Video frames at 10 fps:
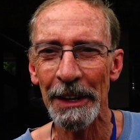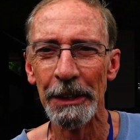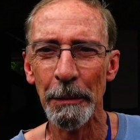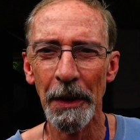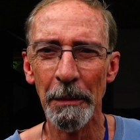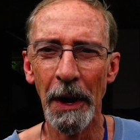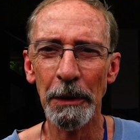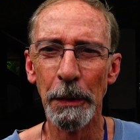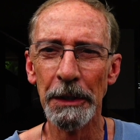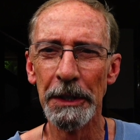some of the
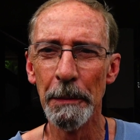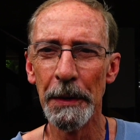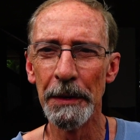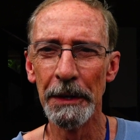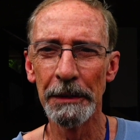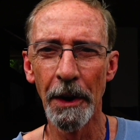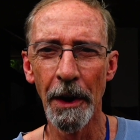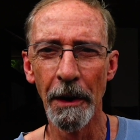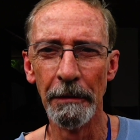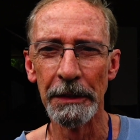most precipitous
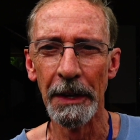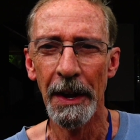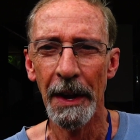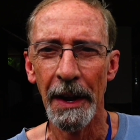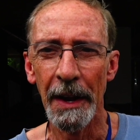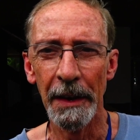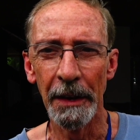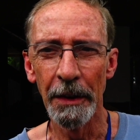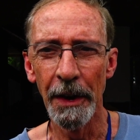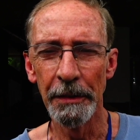curves in the
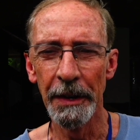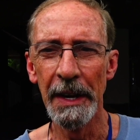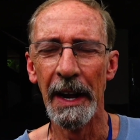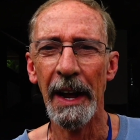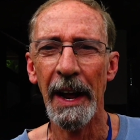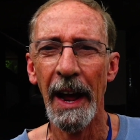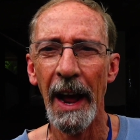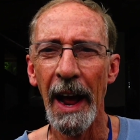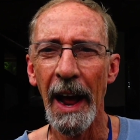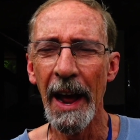country,
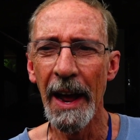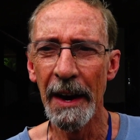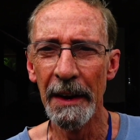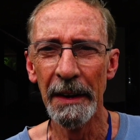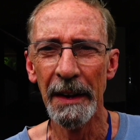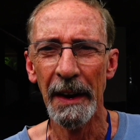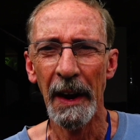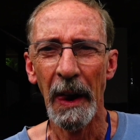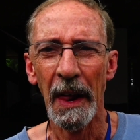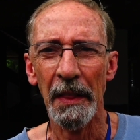and
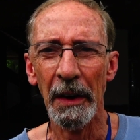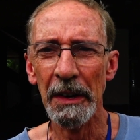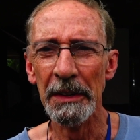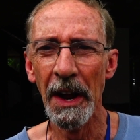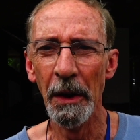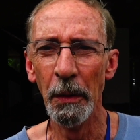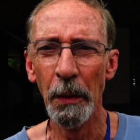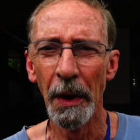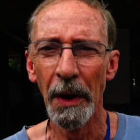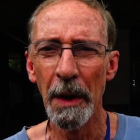there is
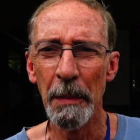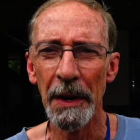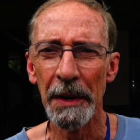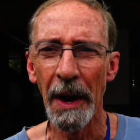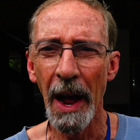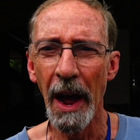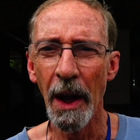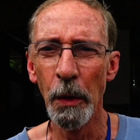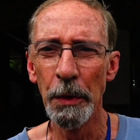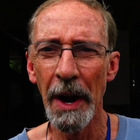no limit to how
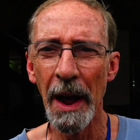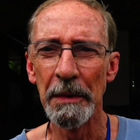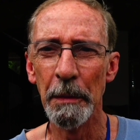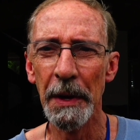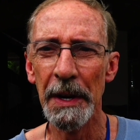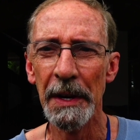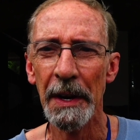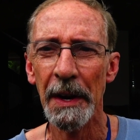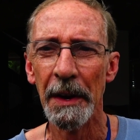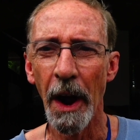old you have to be
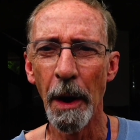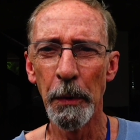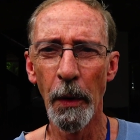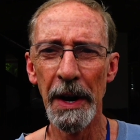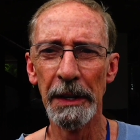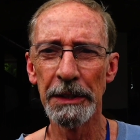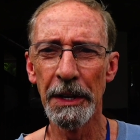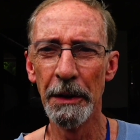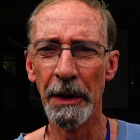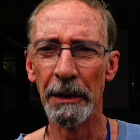to operate a
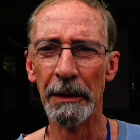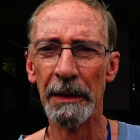scooter.